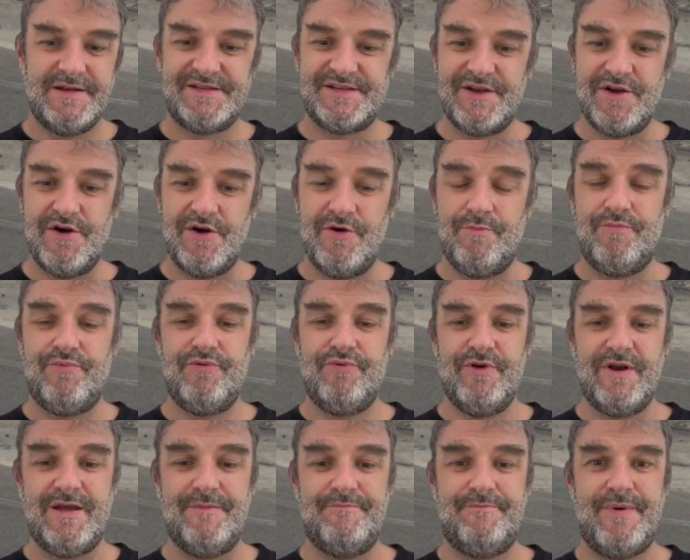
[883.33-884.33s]
So
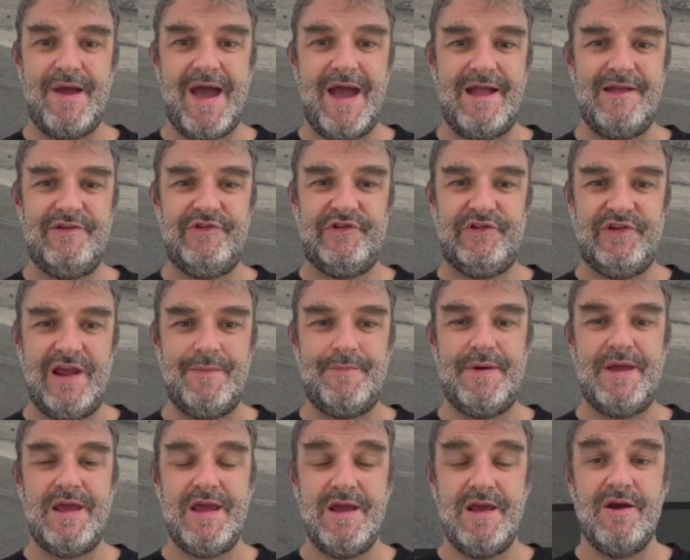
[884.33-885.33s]
pretty bad shape
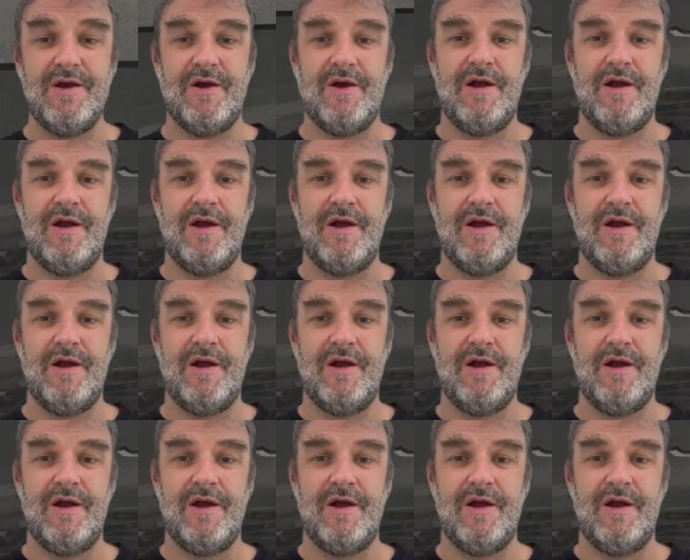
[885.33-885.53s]
here.